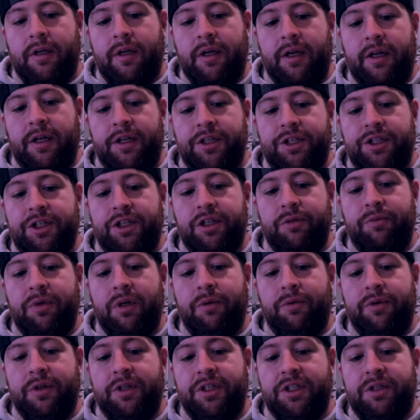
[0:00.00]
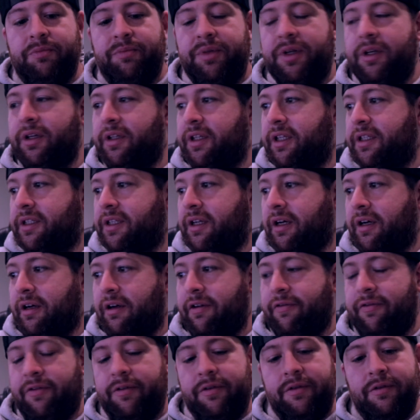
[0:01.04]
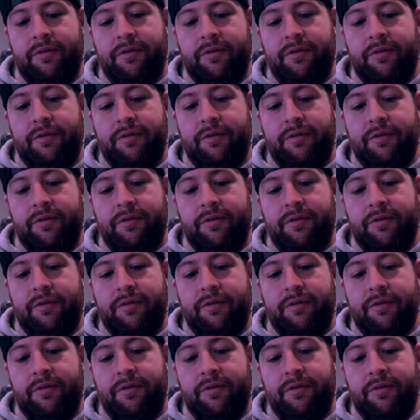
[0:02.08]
and I should be able to just peel this off